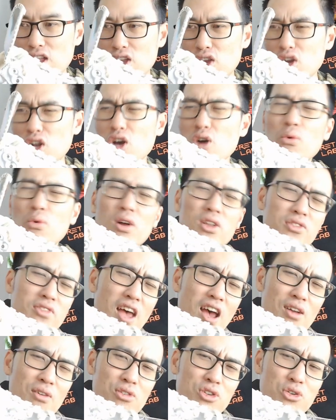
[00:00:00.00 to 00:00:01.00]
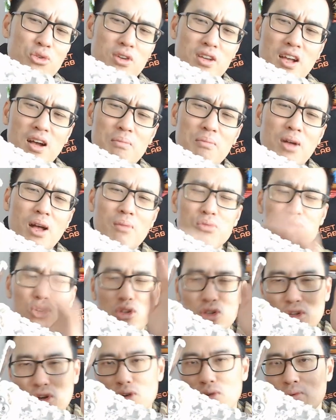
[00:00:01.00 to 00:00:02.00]
you don't want that, True Gum Gums. You
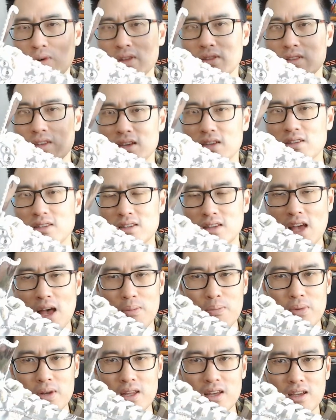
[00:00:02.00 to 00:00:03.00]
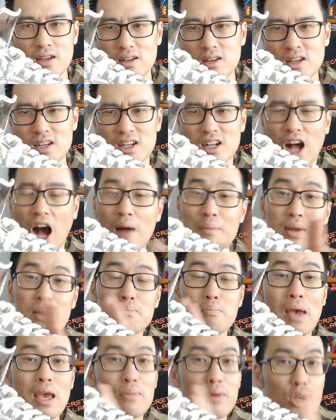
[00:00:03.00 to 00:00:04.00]
don't want this happening. I mean,
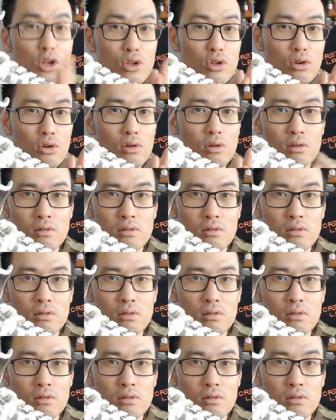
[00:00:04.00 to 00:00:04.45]
maybe you do.